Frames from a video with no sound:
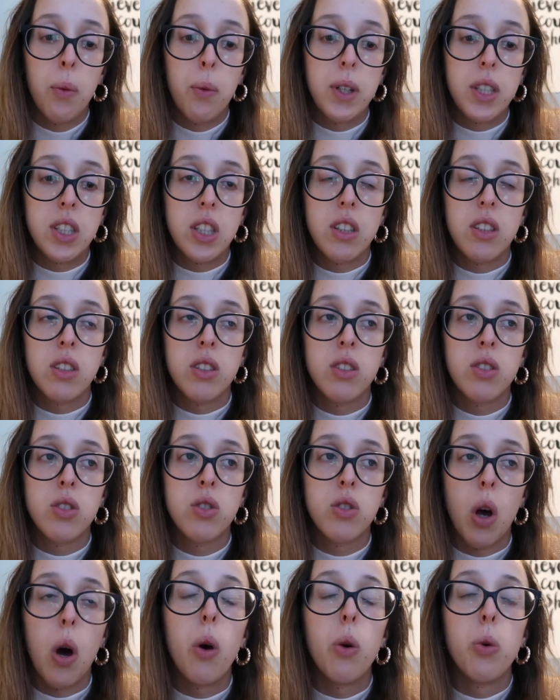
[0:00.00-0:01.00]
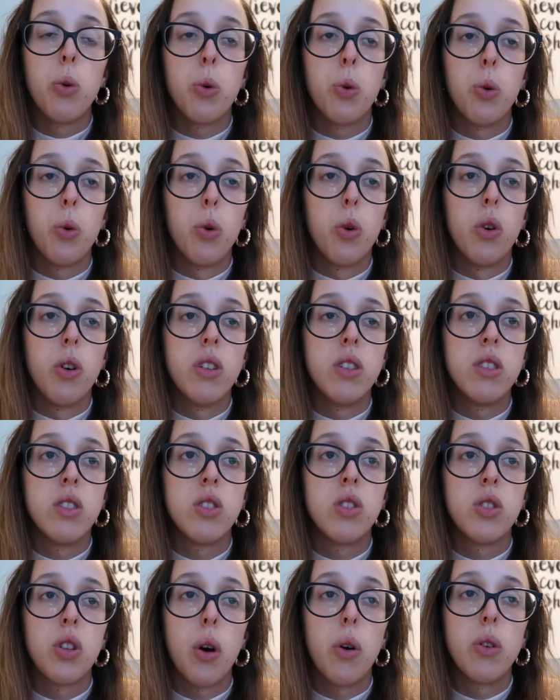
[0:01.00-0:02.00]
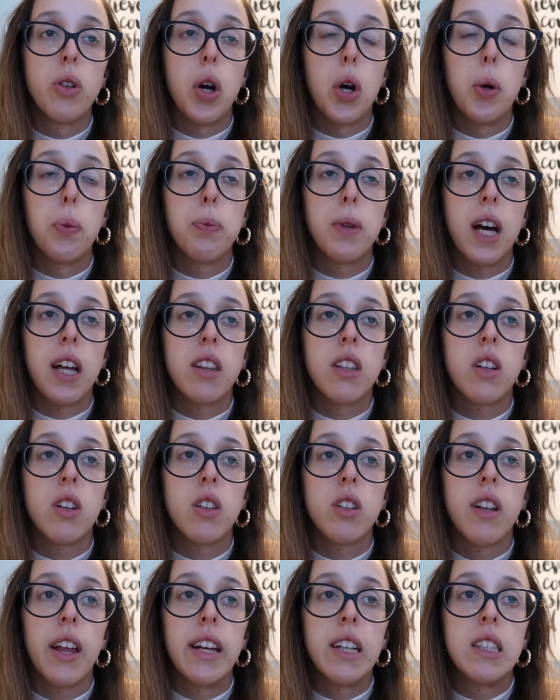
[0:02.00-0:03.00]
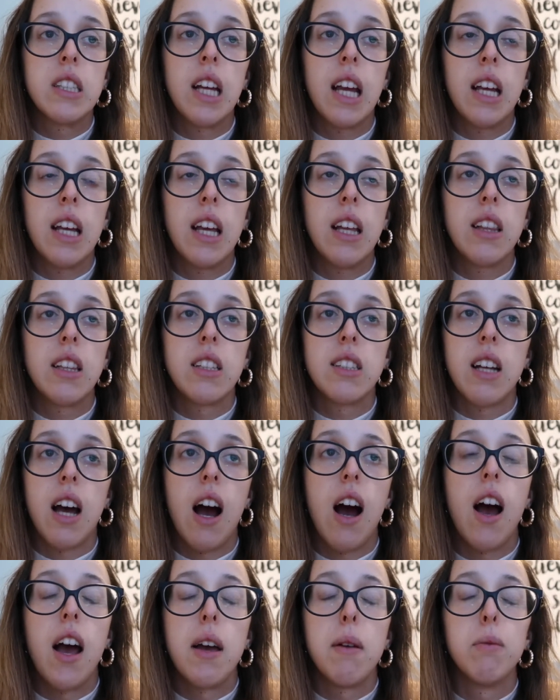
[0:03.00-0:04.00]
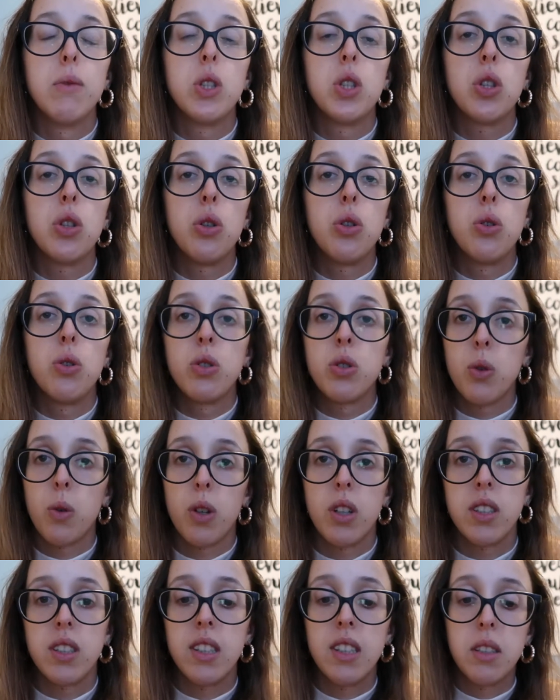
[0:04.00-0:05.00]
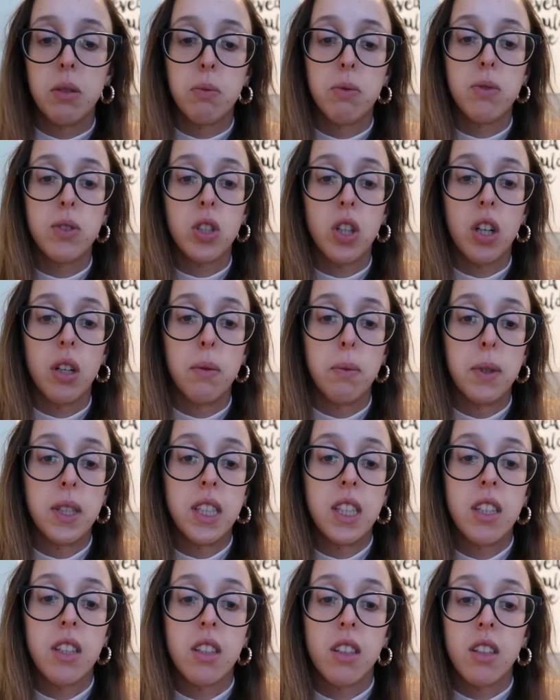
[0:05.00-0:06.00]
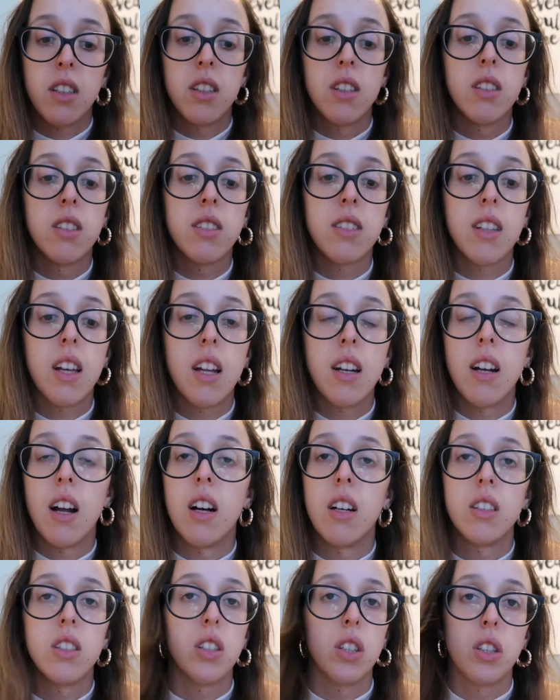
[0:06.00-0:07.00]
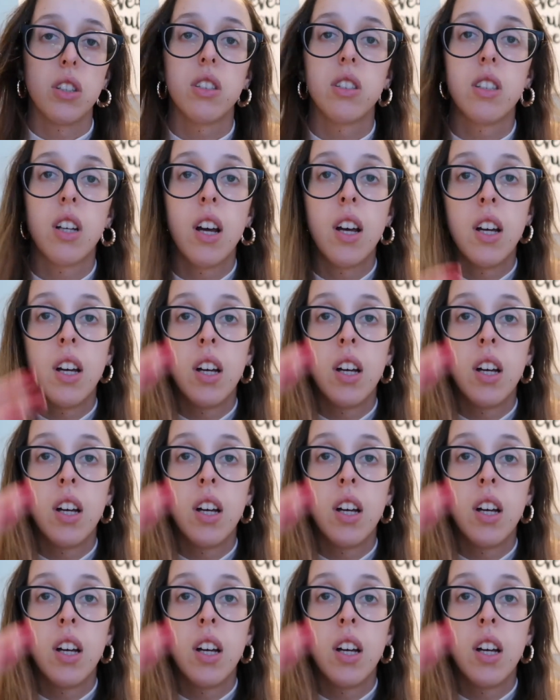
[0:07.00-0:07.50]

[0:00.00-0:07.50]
which is so cool and so dope that they're like taking the time to source these certain materials and not just